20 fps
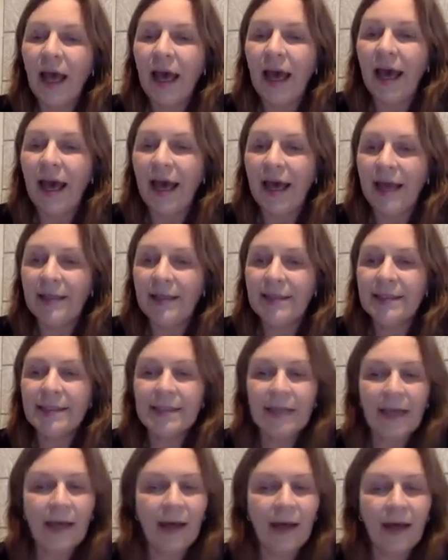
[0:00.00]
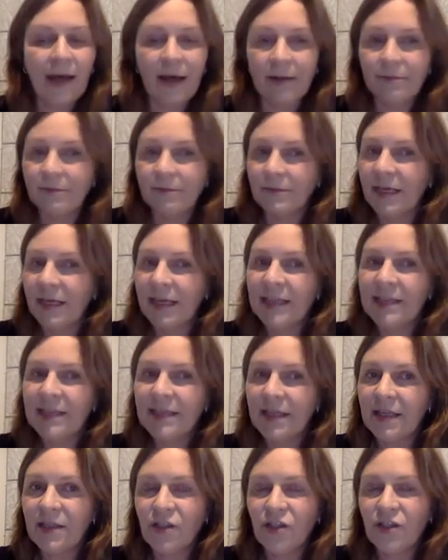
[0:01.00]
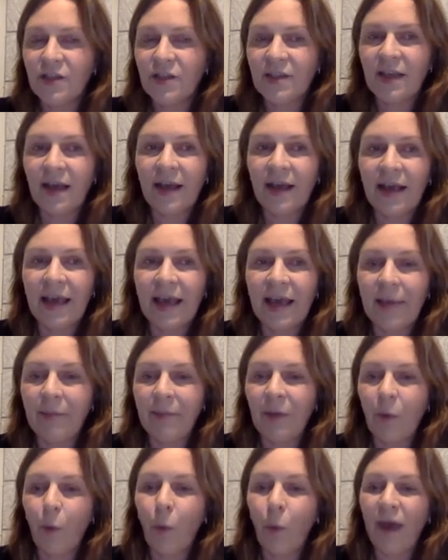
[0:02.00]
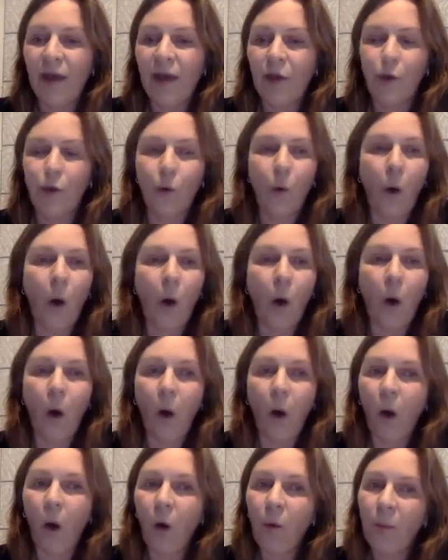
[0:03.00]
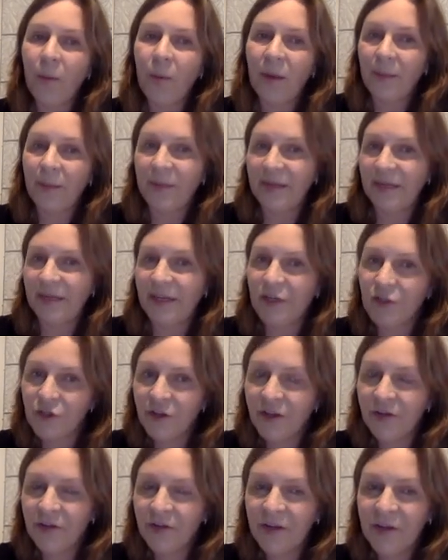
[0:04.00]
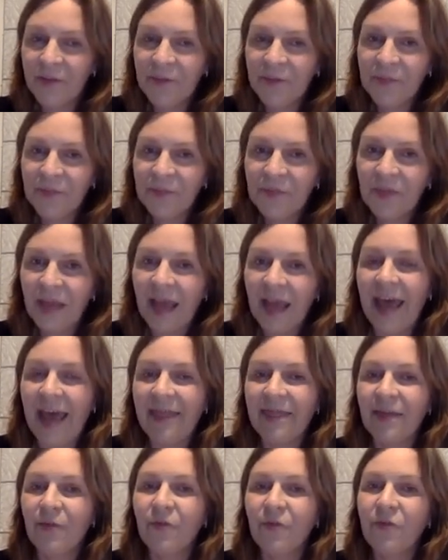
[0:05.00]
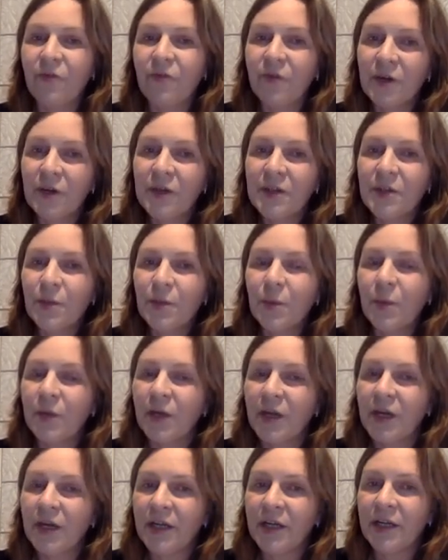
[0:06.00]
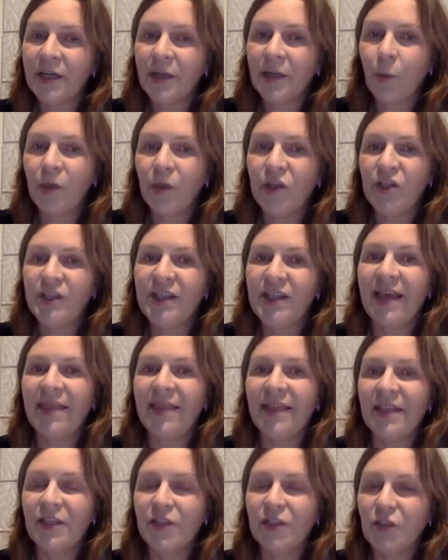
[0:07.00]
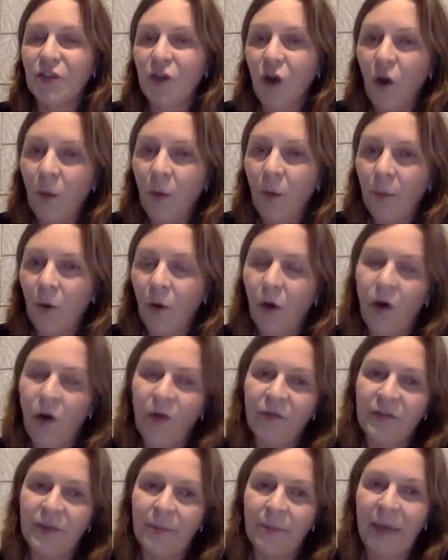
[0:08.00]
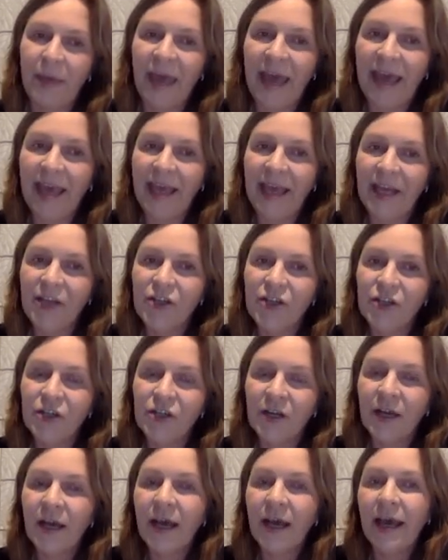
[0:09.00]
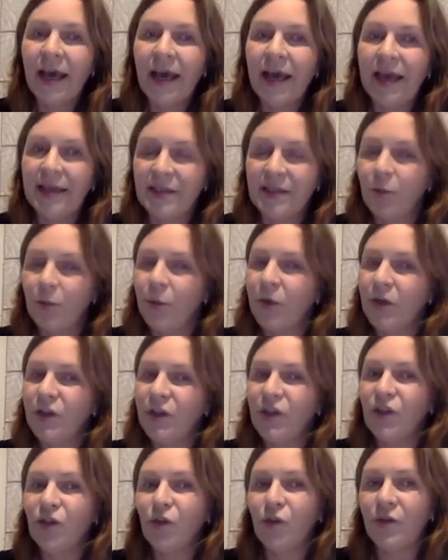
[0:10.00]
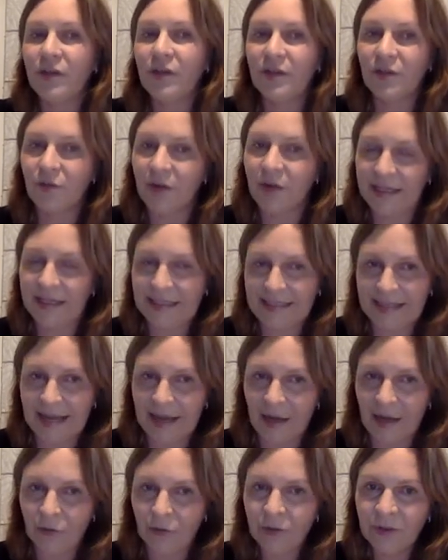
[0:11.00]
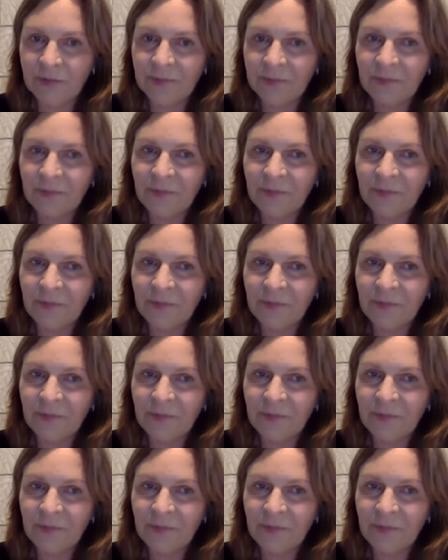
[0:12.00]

And it's, it's just a game where you open up a dictionary and the first word which is at the top of the page, is the word students write down.